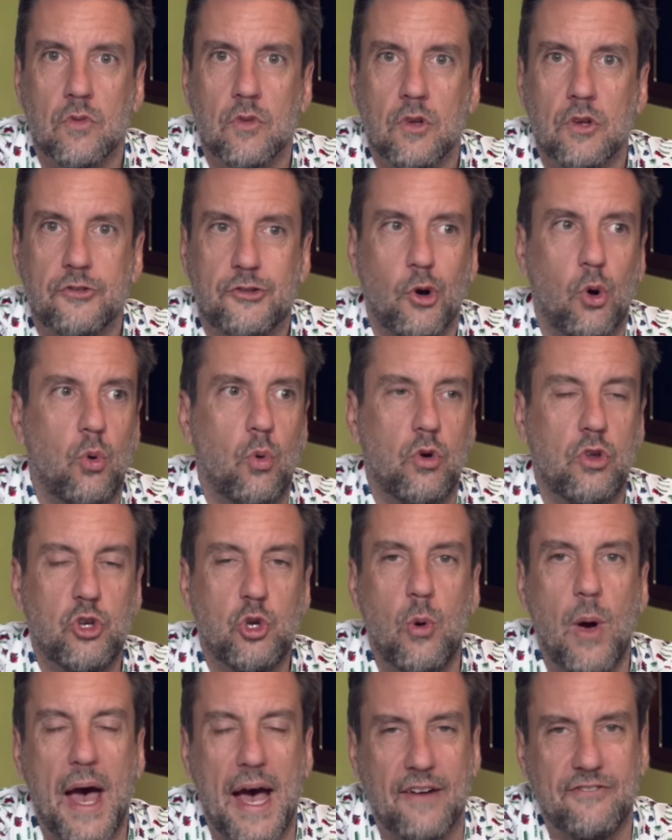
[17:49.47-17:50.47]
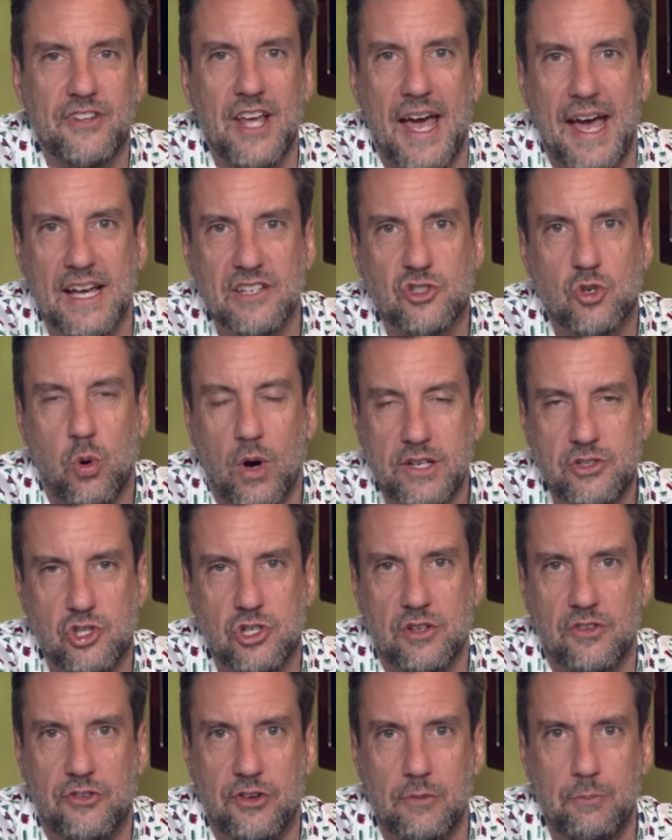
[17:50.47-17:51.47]
So you have to ask
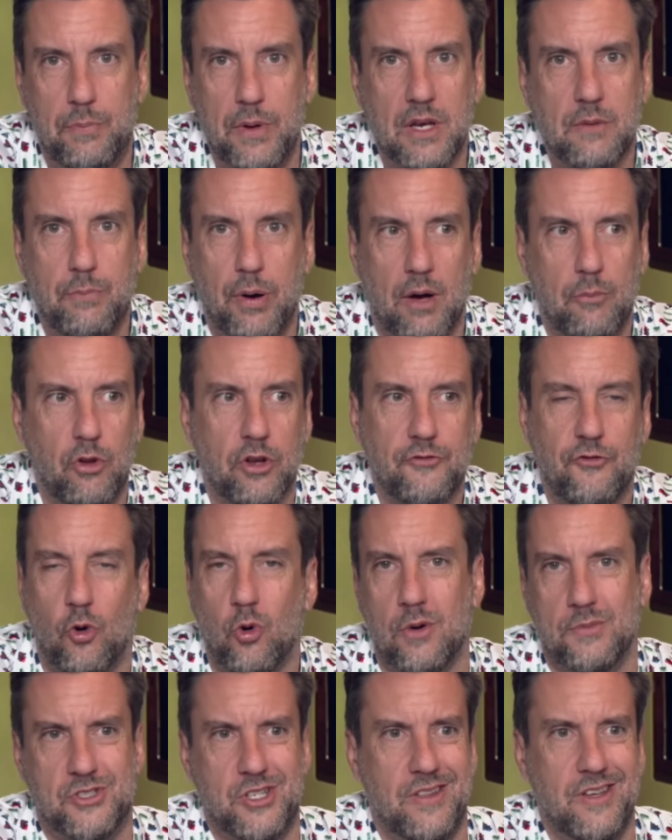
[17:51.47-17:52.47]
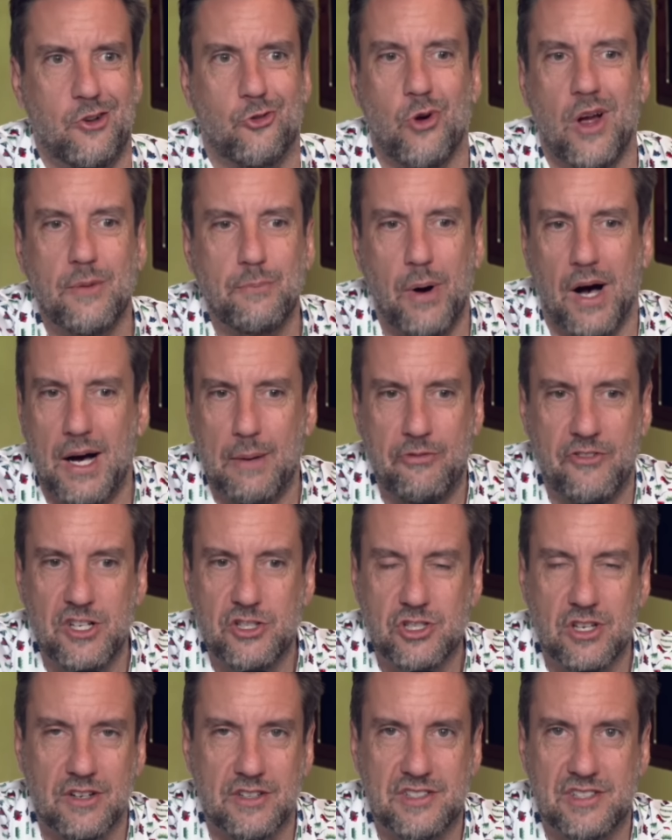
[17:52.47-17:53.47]
questions in big public forums. You think Greg Popovich
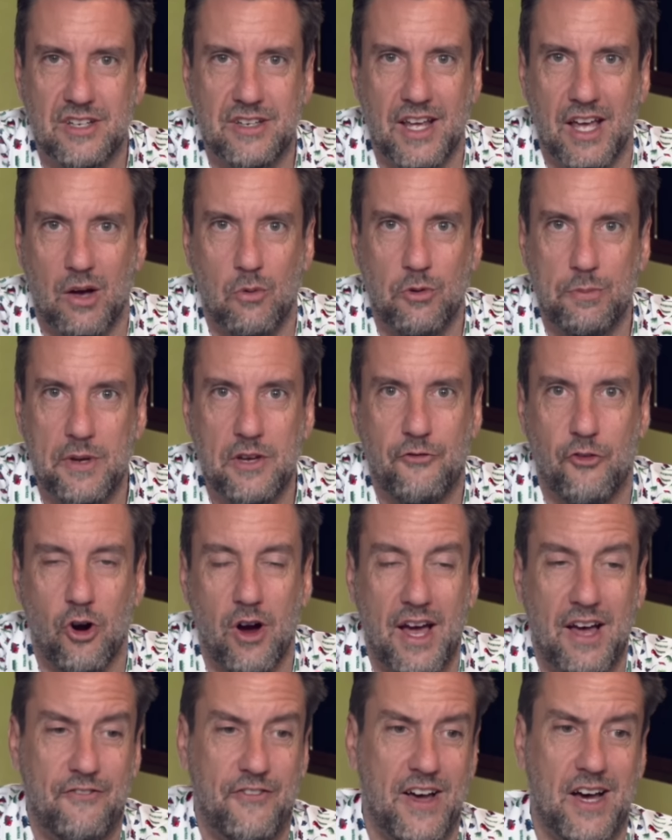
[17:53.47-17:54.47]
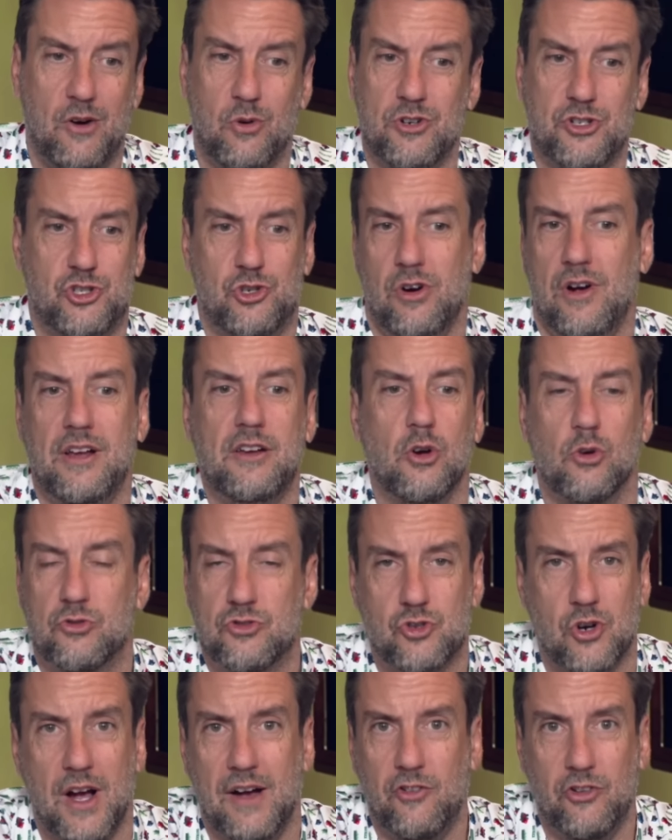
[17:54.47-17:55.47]
is going to sit down with me for a half hour? Sure, I'd go
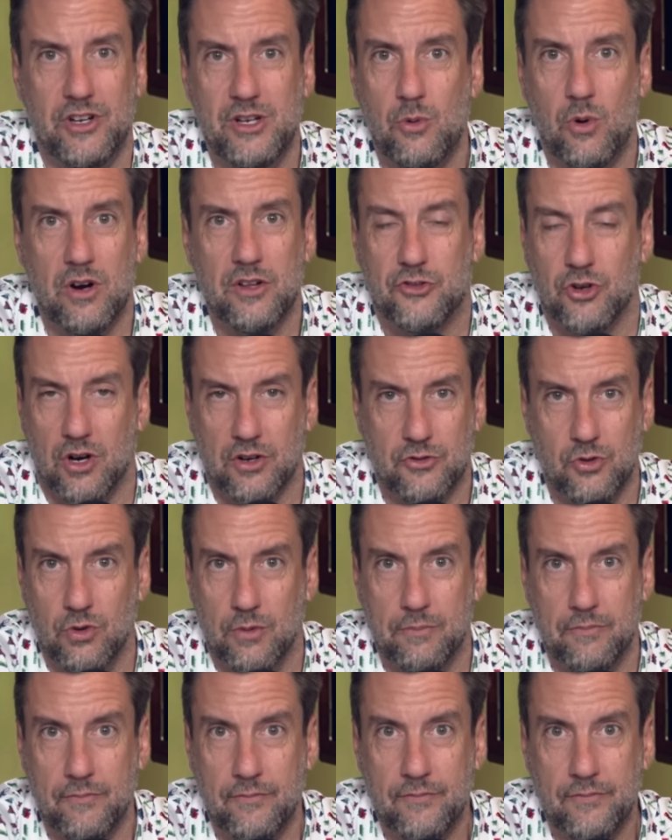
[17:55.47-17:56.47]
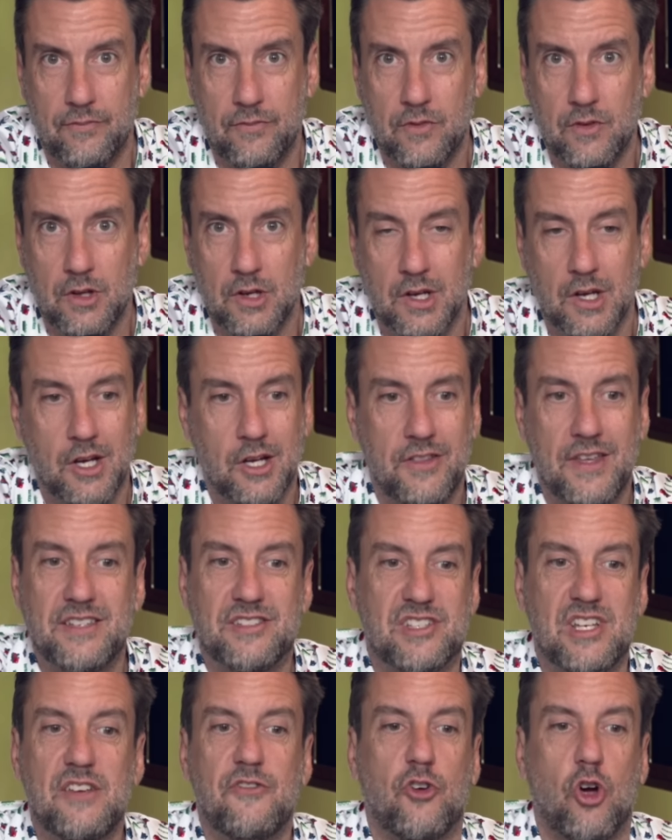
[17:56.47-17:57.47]
travel anywhere to talk to him. Think
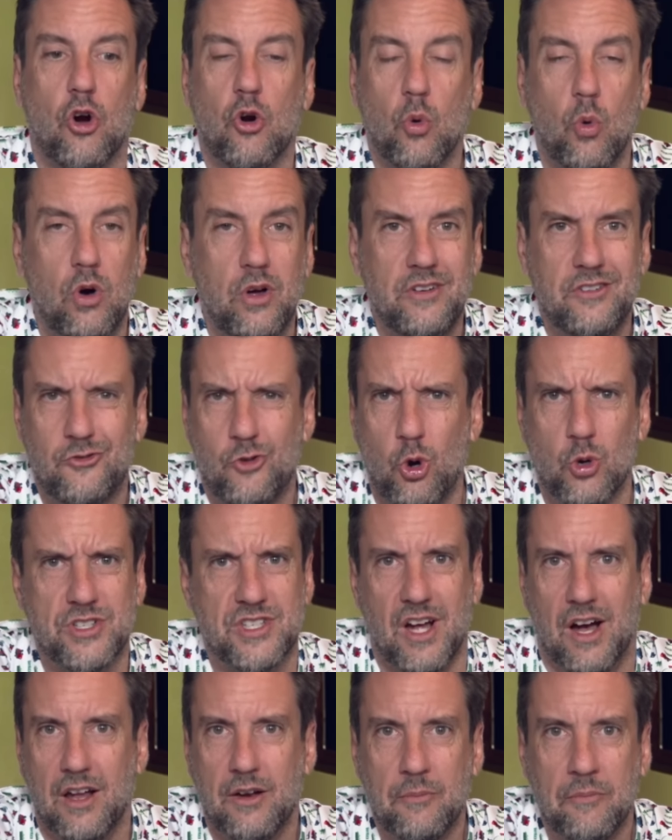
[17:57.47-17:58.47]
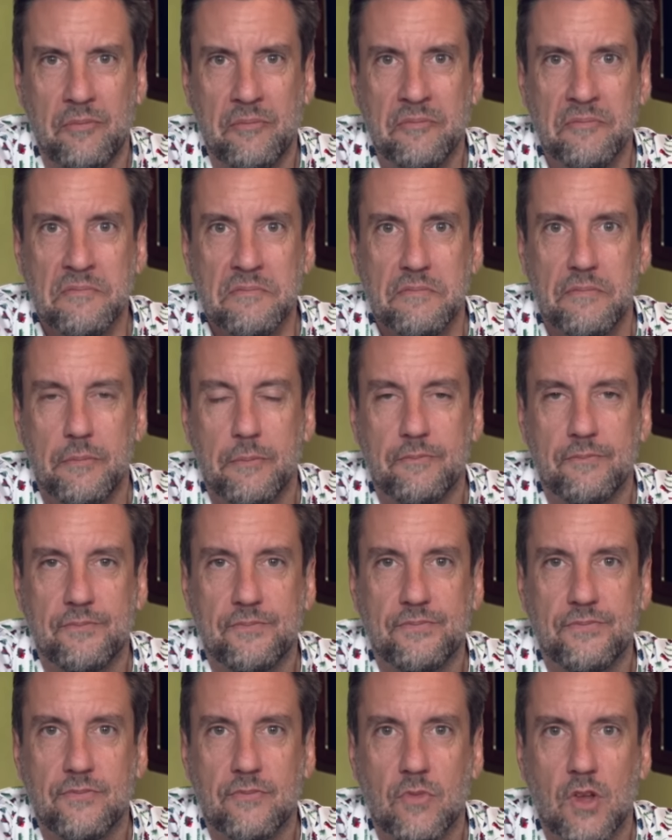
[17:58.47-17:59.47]
Steve Kerr would? Of course not.
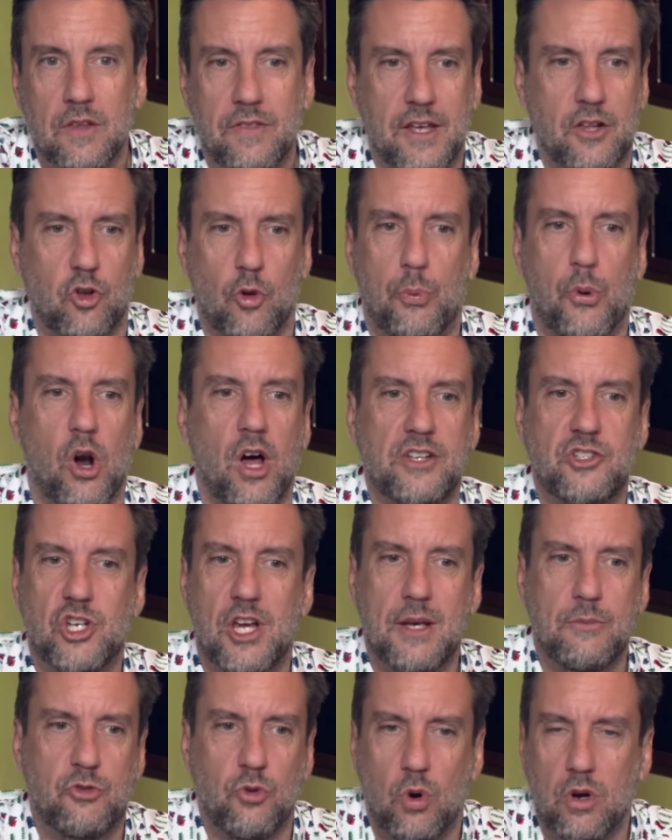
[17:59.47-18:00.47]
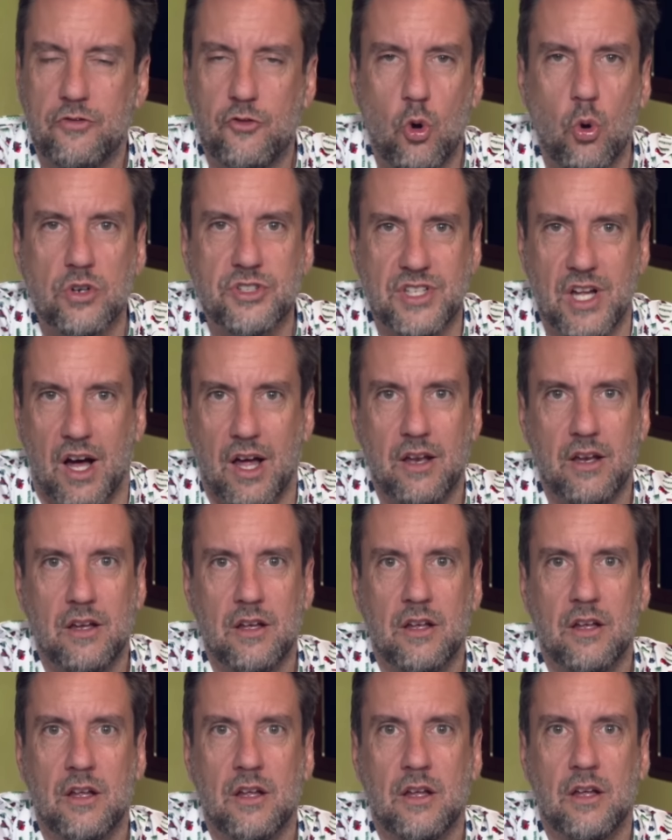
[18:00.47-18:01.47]
Think LeBron James would? Of course not.
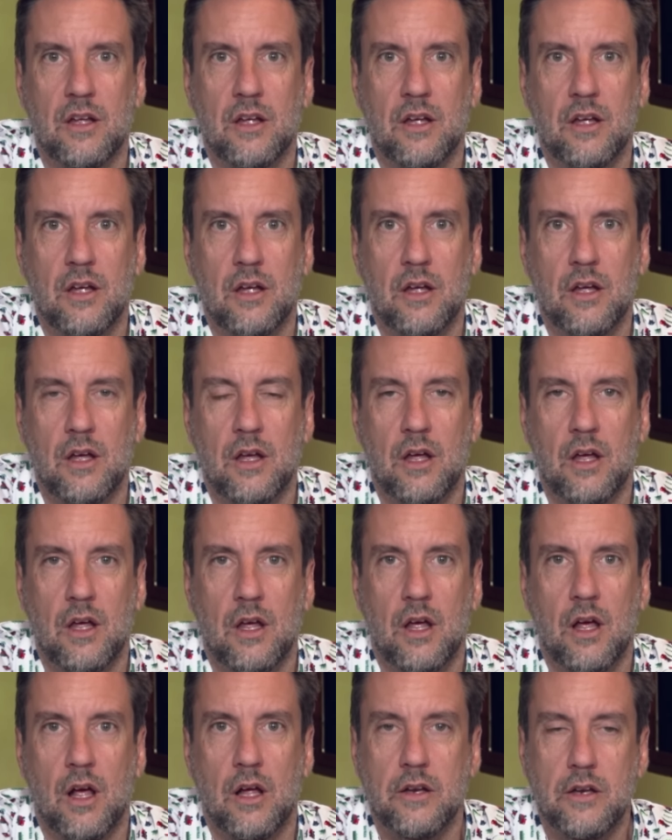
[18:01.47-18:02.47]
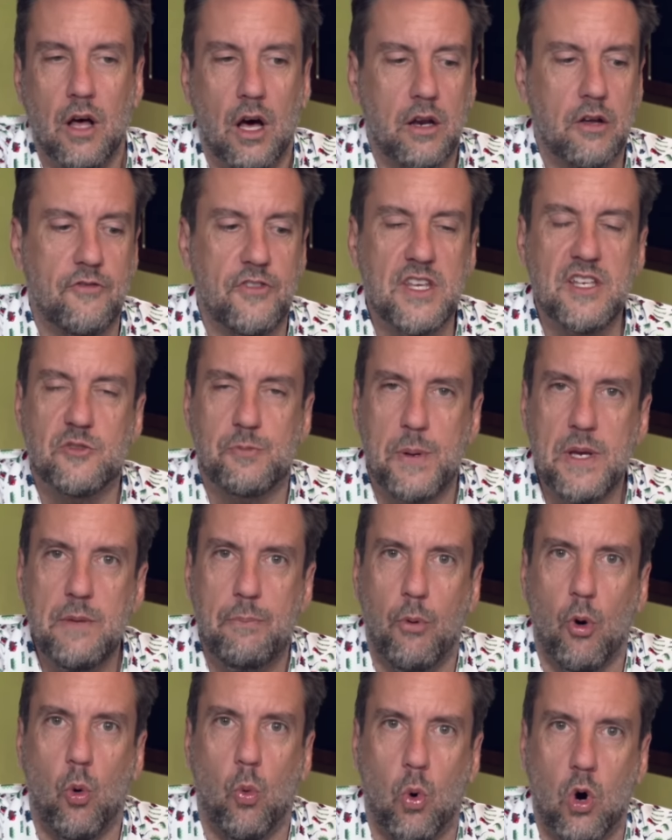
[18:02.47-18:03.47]
None of these
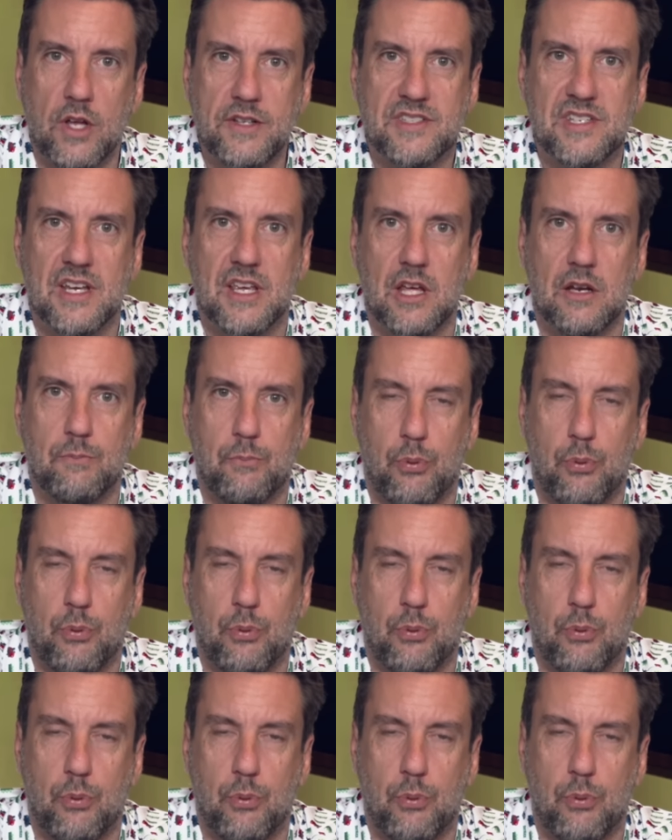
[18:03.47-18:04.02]
people want to get